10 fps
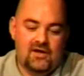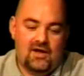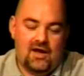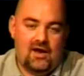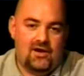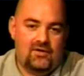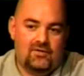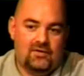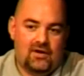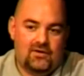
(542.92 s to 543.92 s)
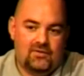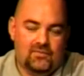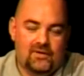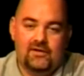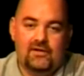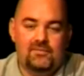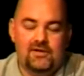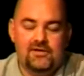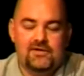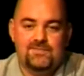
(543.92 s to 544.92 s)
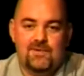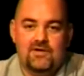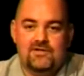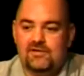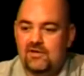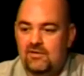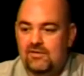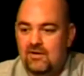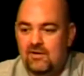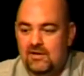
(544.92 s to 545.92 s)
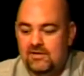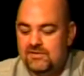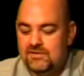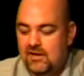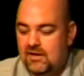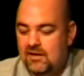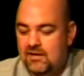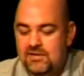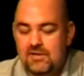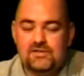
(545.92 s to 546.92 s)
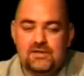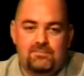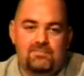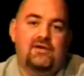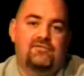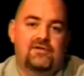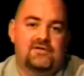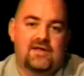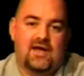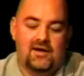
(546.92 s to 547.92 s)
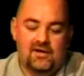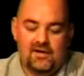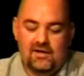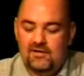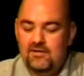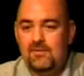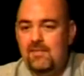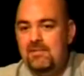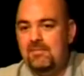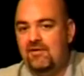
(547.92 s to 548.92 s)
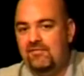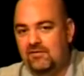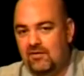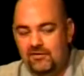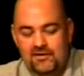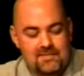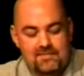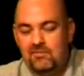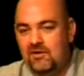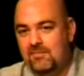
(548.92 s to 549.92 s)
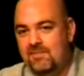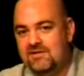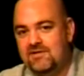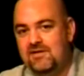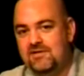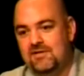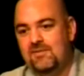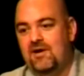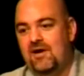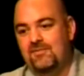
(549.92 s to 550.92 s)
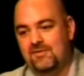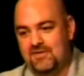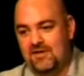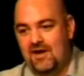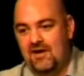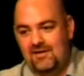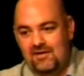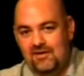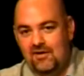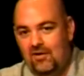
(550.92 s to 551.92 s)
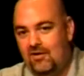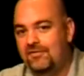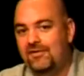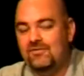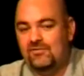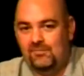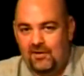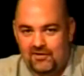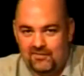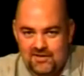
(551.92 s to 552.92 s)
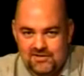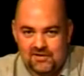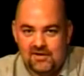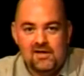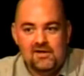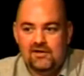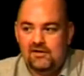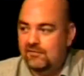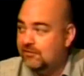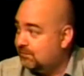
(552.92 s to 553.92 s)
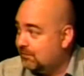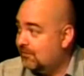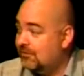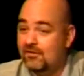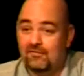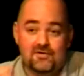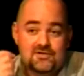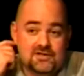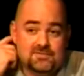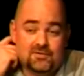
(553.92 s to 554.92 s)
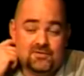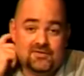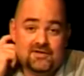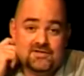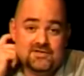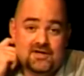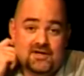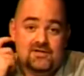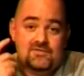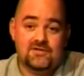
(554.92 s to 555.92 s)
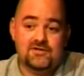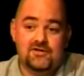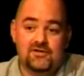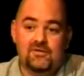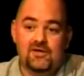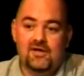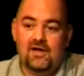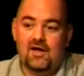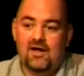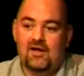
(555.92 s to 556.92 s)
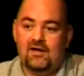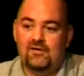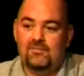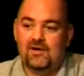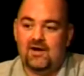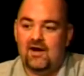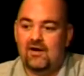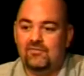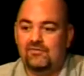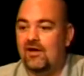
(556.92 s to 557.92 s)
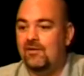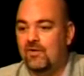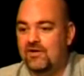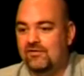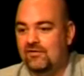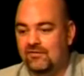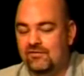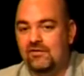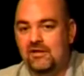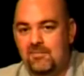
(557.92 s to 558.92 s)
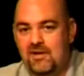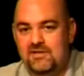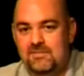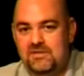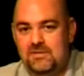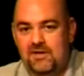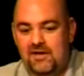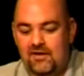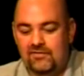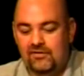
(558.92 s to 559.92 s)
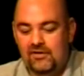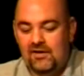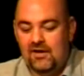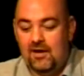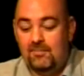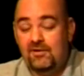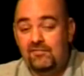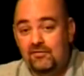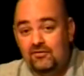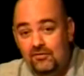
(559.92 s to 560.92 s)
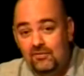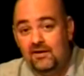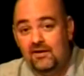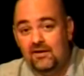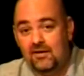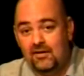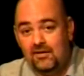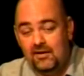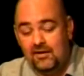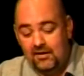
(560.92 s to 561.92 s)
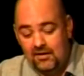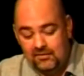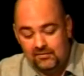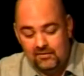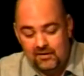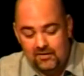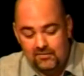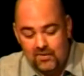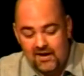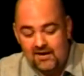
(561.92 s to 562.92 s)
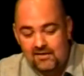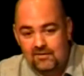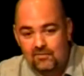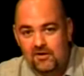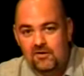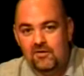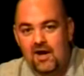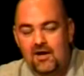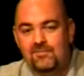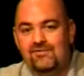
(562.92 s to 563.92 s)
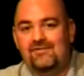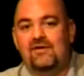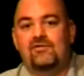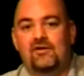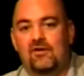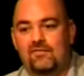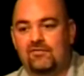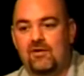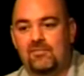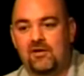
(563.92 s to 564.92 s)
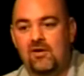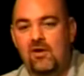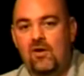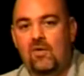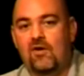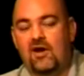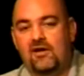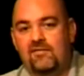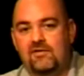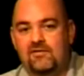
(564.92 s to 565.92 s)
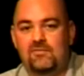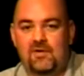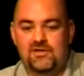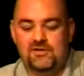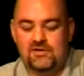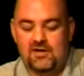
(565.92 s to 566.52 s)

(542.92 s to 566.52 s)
I don't really mean to disparage it. There is some benefit to that. There may be a benefit to all things. Maybe one of the best things in the Bible is the idea that all things in moderation. That if you explore the universe and explore the things that interest you, no matter how time-wasting or silly they might seem to somebody else, but if you do it in a way that where you're not obsessing over something, or not giving too much